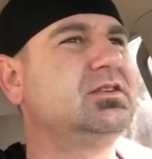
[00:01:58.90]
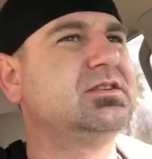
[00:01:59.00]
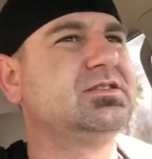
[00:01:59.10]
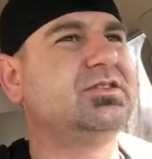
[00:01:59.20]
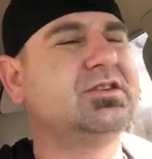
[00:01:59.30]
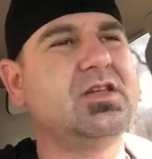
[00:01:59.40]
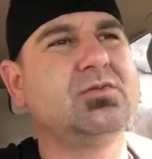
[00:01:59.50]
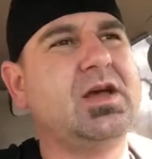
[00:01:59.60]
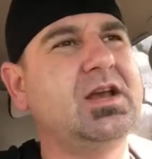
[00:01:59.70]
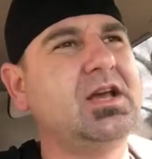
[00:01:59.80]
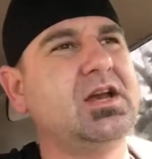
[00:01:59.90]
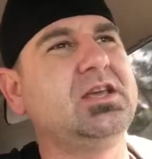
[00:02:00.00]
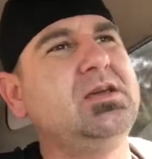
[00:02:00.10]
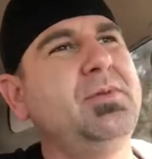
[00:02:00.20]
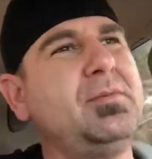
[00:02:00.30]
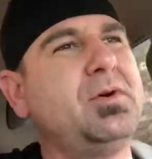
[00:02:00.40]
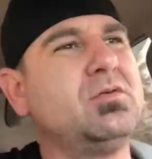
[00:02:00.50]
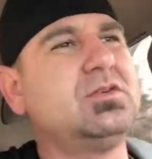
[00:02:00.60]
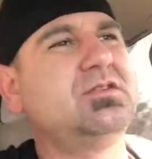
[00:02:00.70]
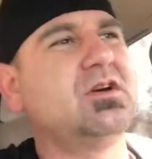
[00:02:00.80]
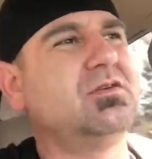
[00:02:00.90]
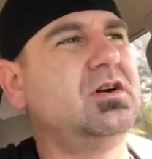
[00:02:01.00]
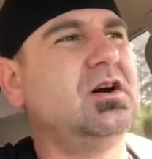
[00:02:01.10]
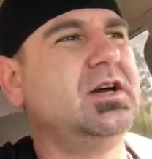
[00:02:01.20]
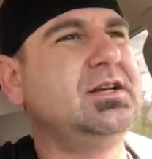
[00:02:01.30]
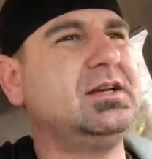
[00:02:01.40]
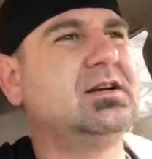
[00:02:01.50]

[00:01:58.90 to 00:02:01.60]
just another way to kind of keep up on what's going on.